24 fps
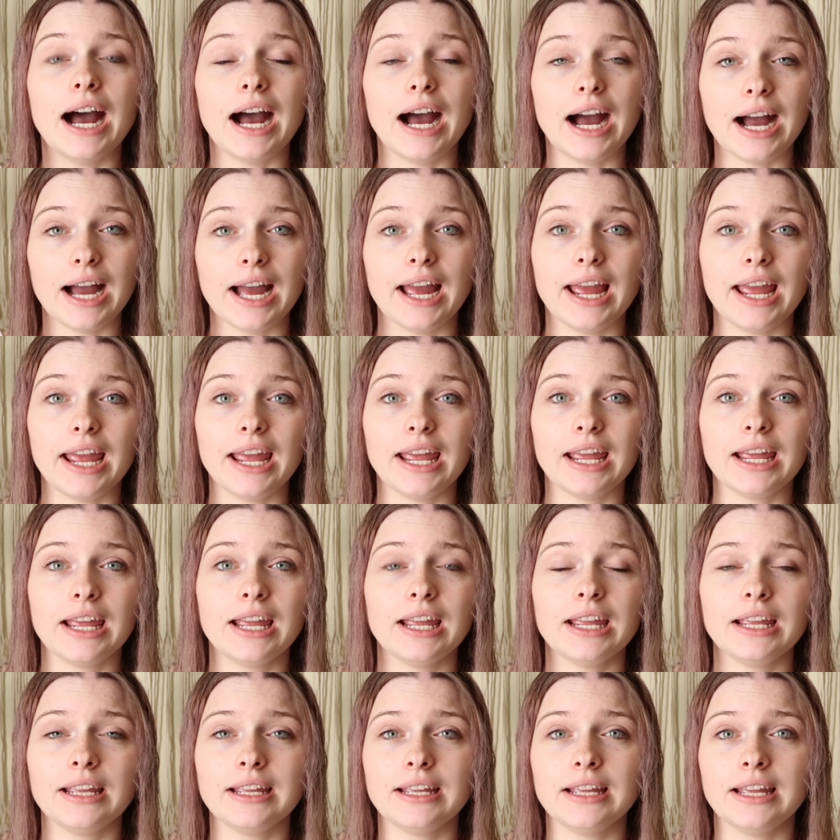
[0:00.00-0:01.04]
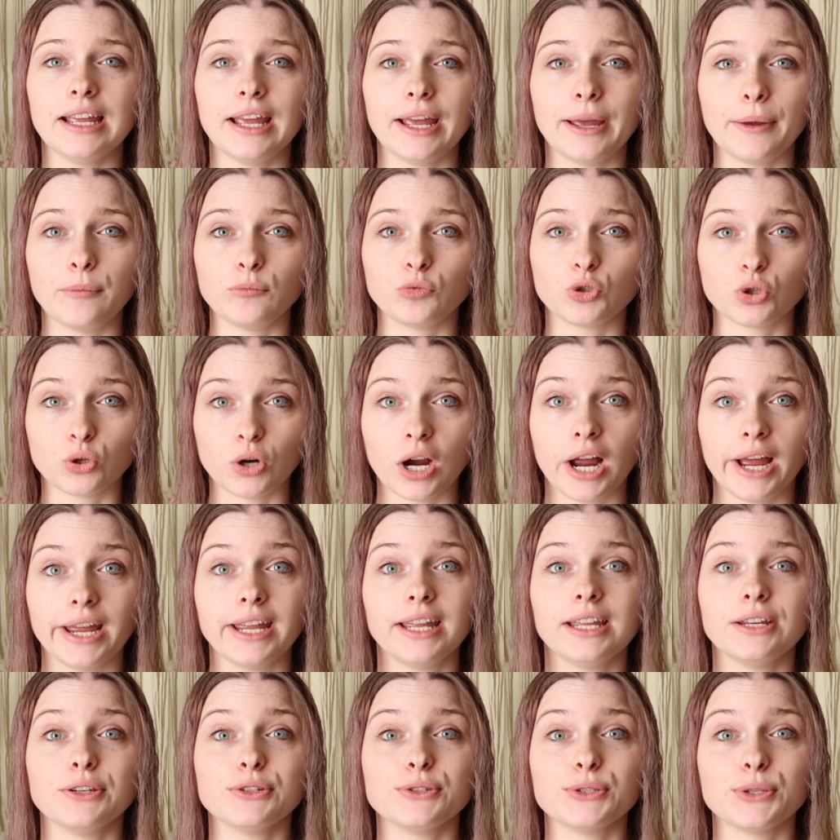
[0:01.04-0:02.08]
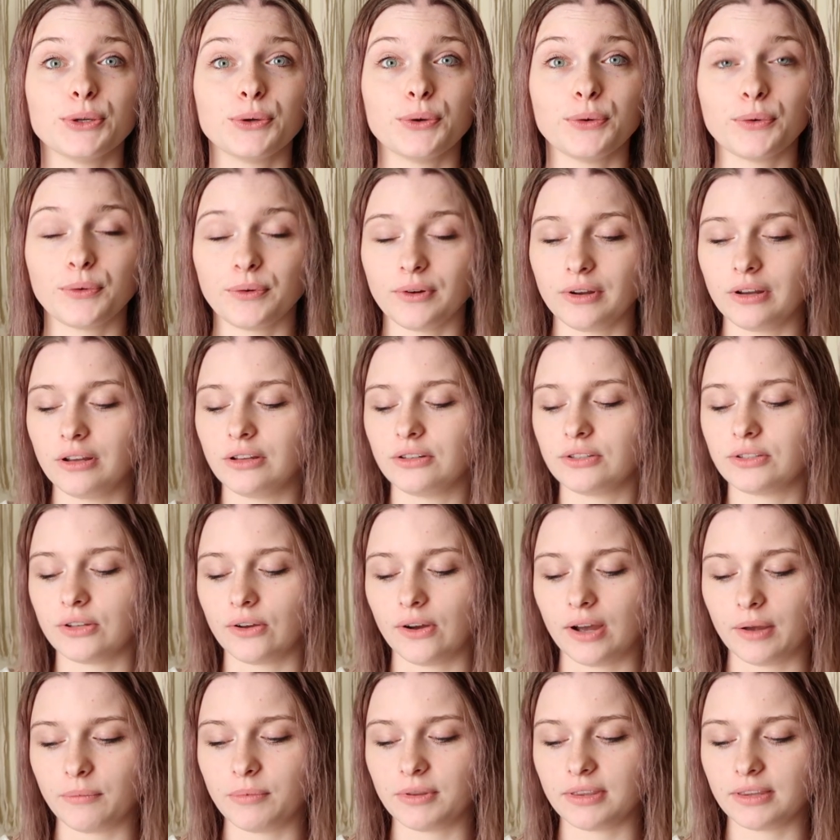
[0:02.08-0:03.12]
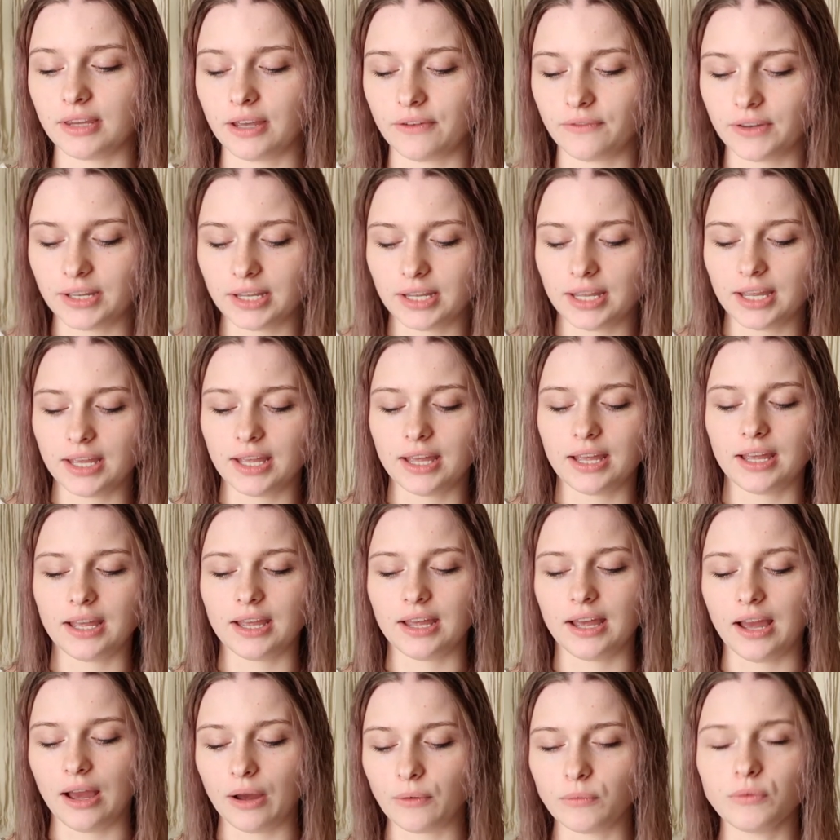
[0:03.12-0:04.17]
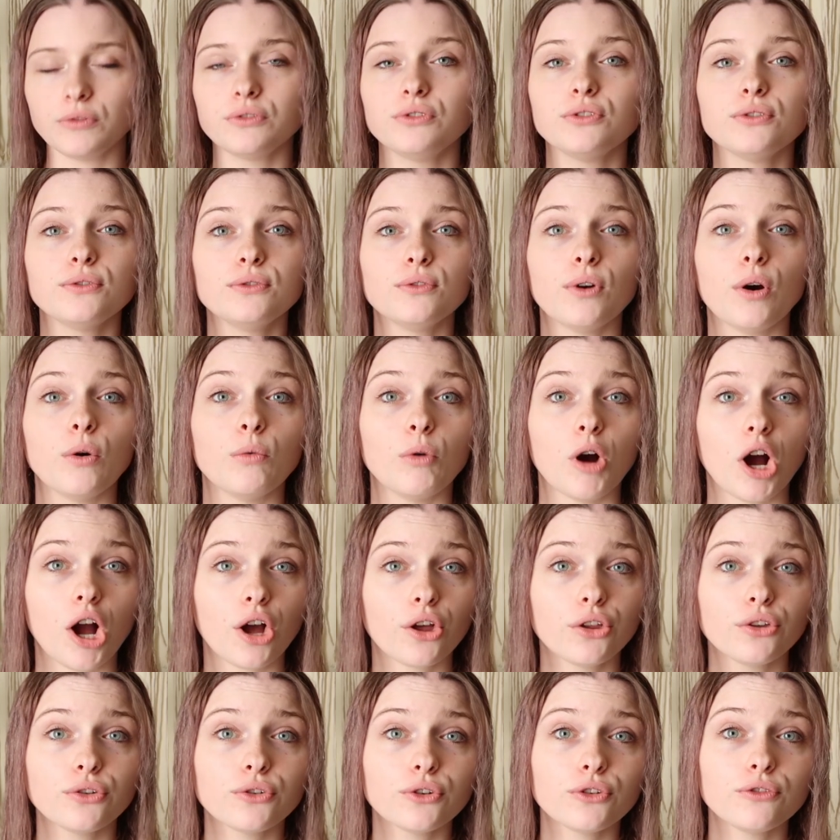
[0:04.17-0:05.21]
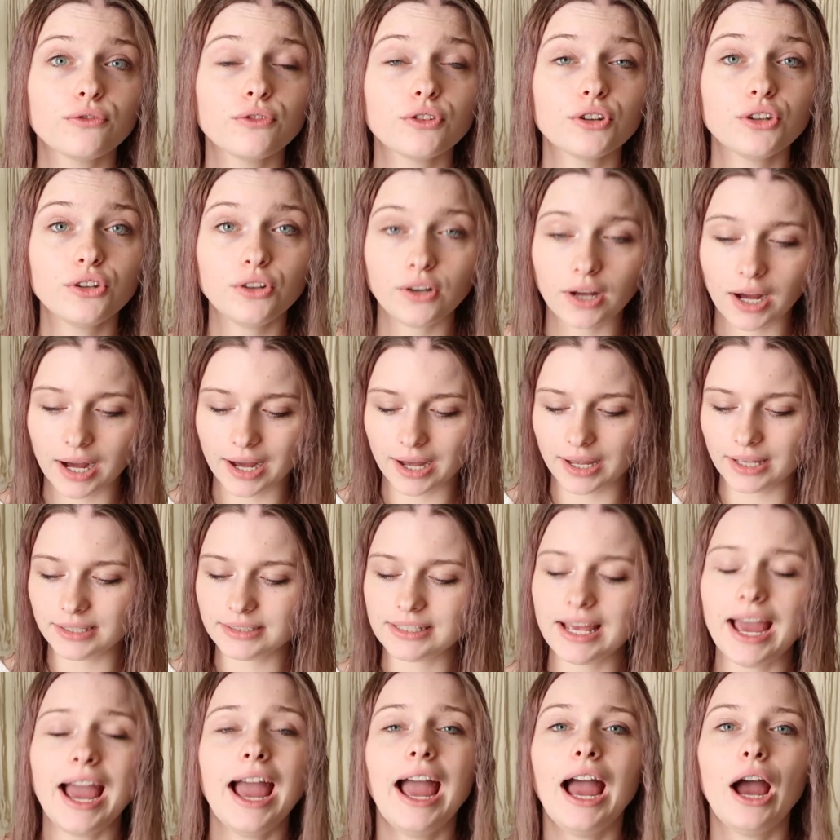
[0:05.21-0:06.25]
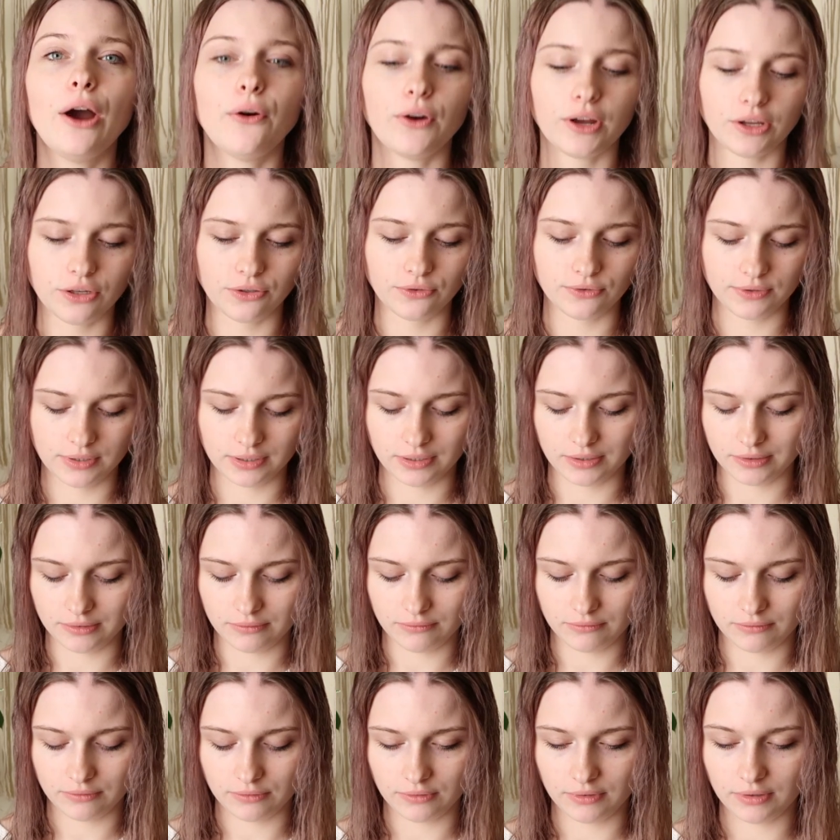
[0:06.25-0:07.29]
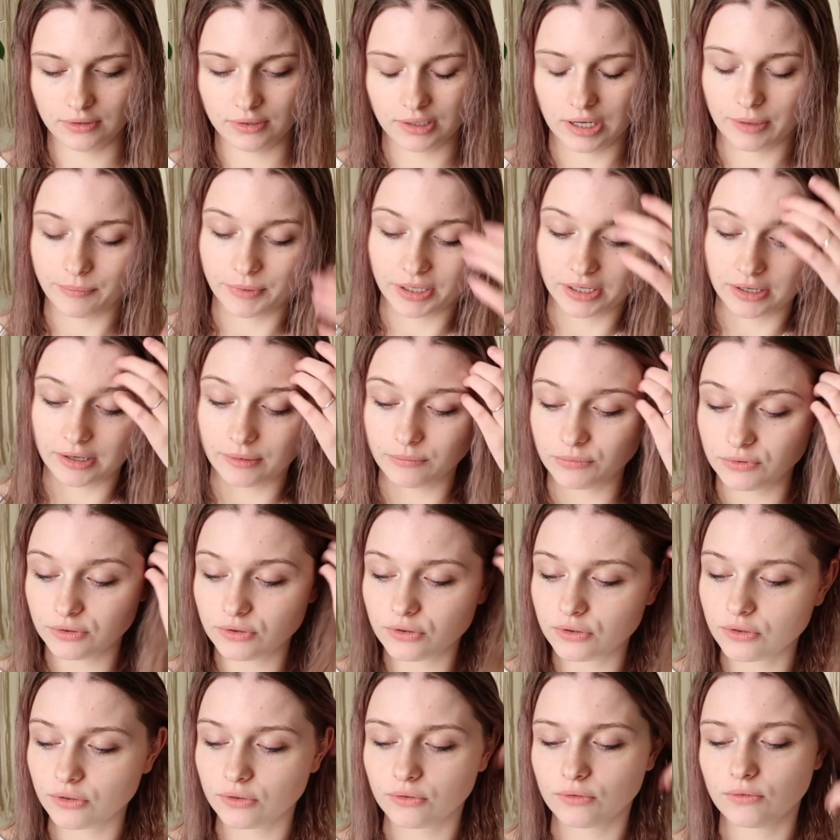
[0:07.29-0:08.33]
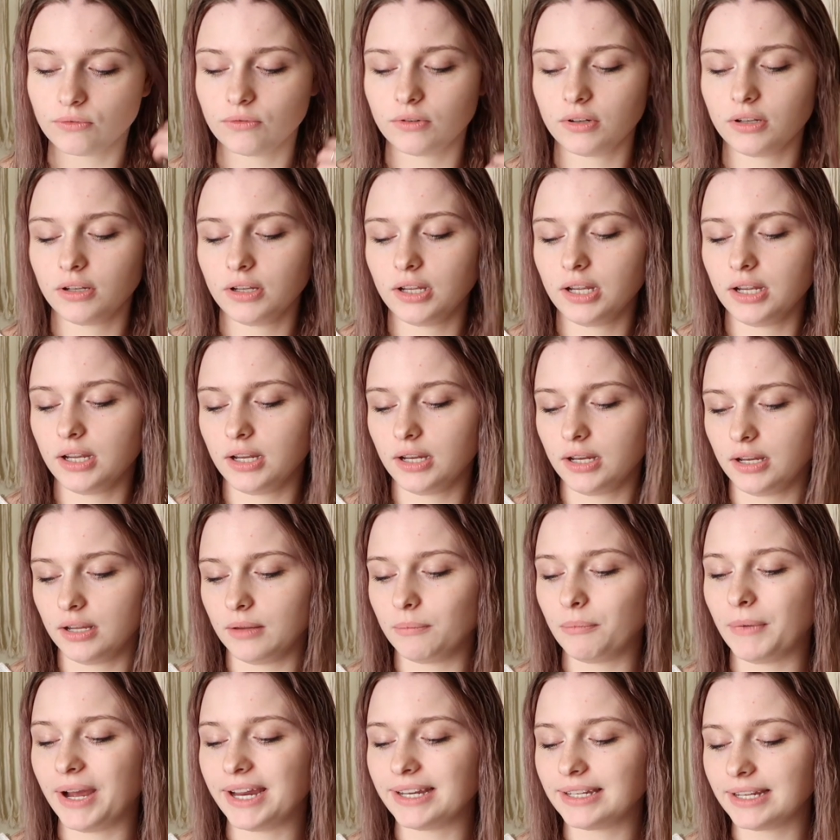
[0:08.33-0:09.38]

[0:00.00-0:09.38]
I am trying to. So I've been loving it. I will do a walkthrough for you guys how I use it coming up soon. My